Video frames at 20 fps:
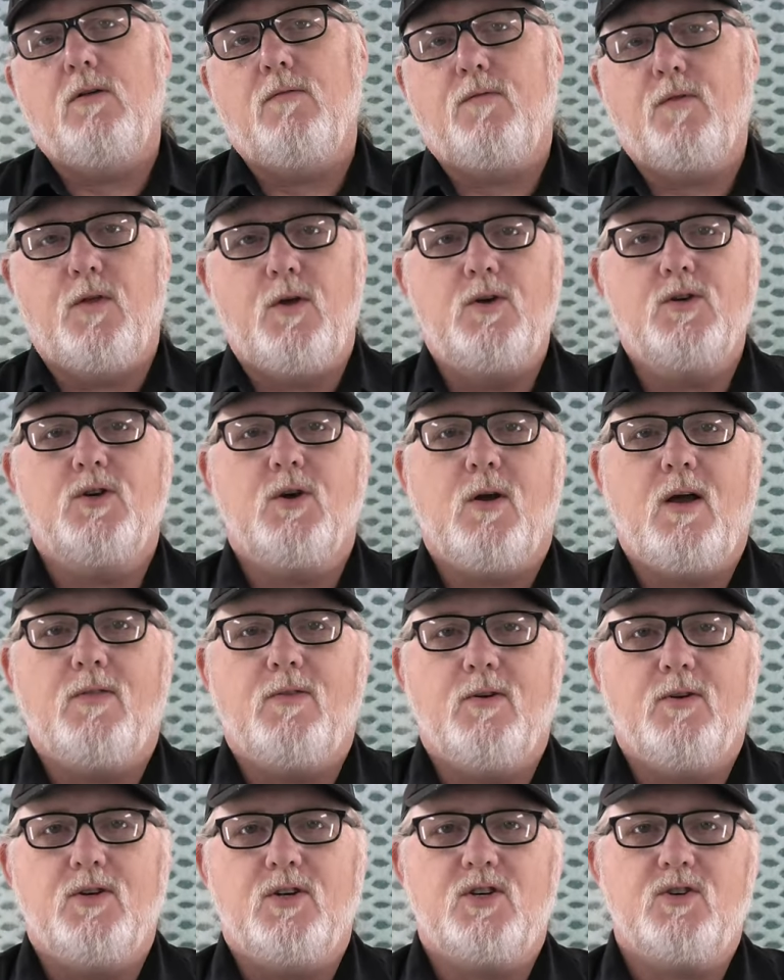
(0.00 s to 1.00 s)
for those of you
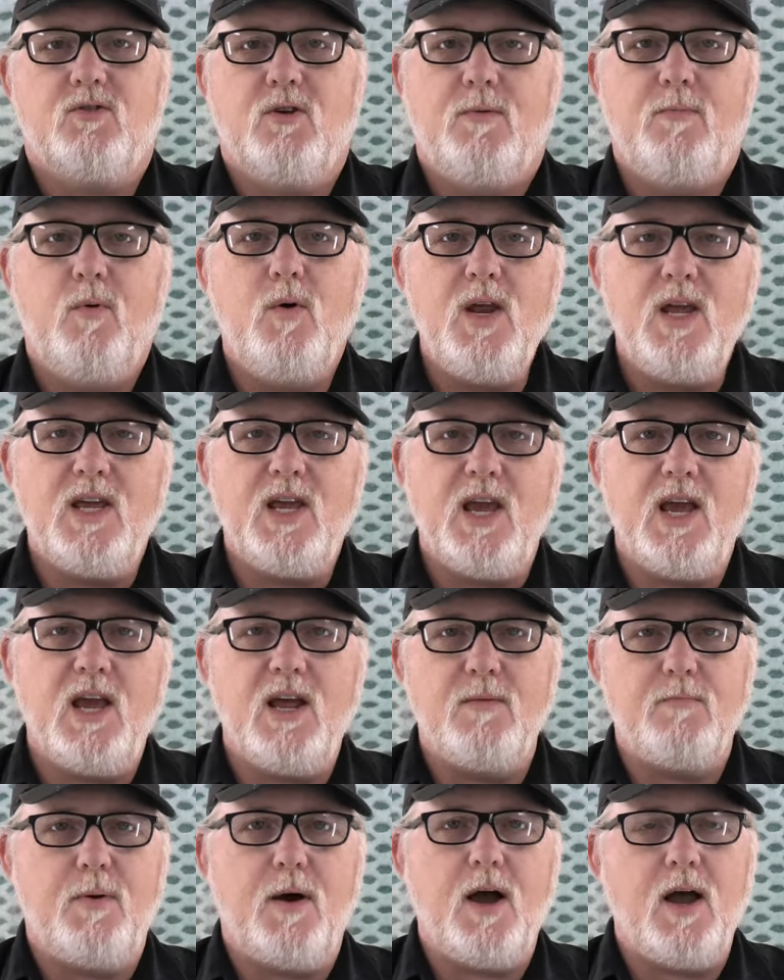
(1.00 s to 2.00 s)
out there just scream, we
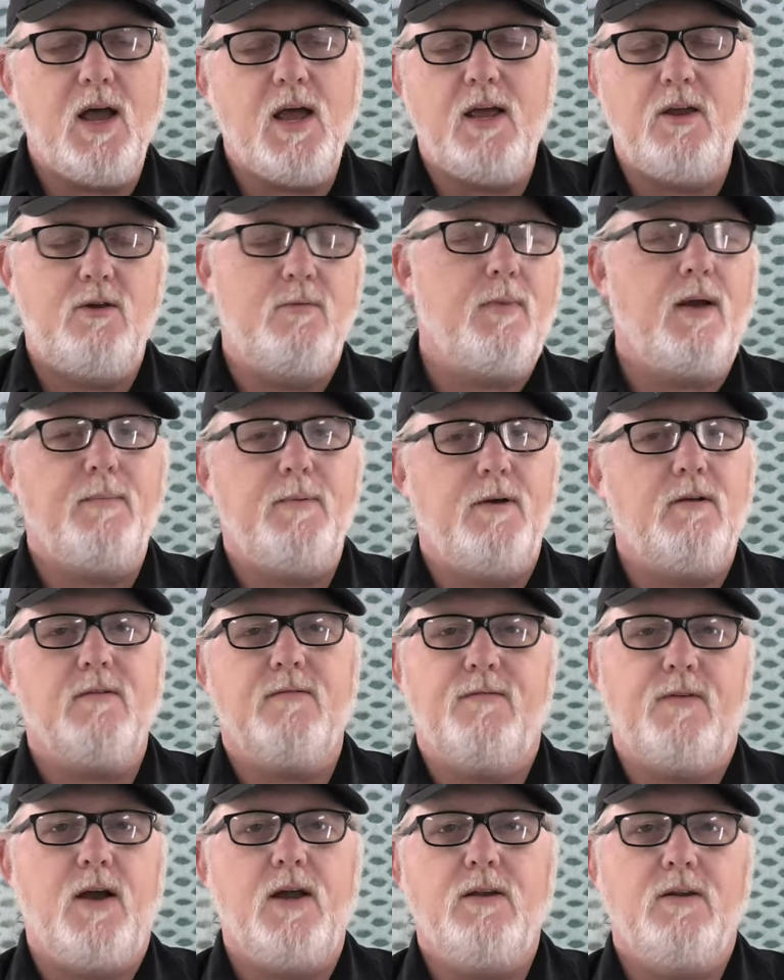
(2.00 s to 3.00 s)
can't buy it. You might be
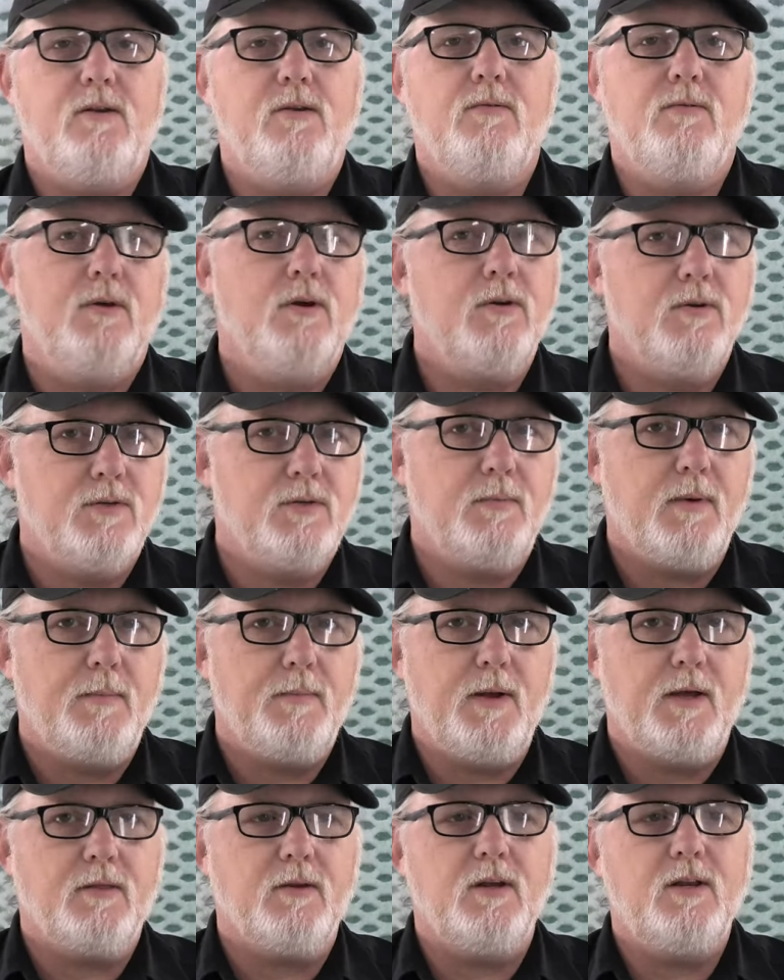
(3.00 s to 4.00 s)
able to find it, who knows? It
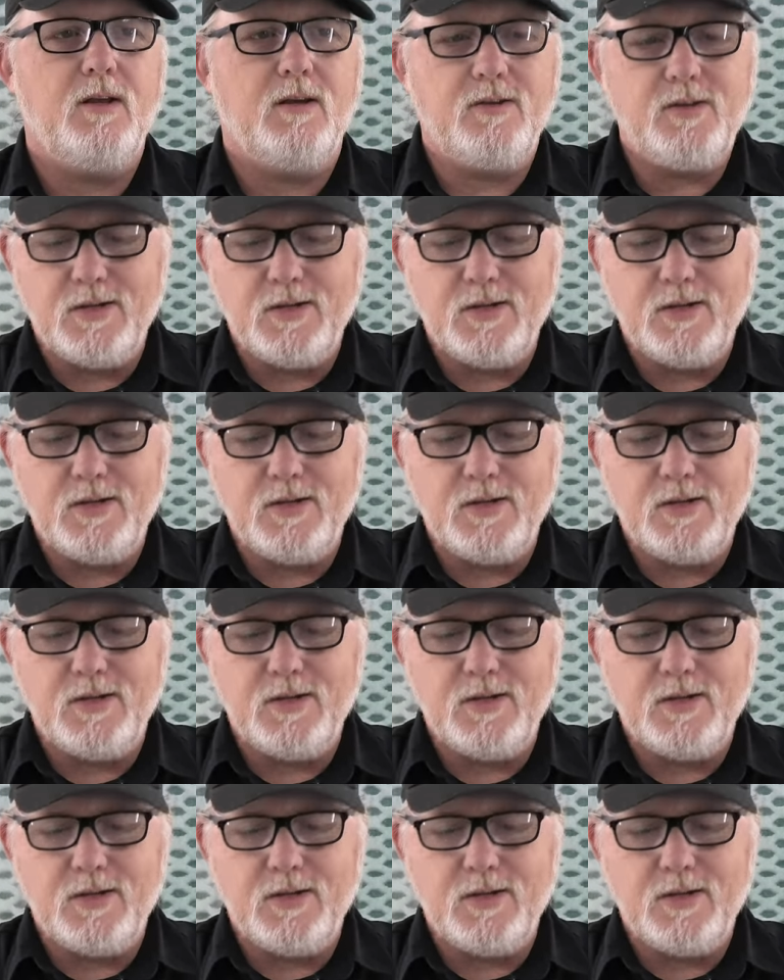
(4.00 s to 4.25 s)
might be out there.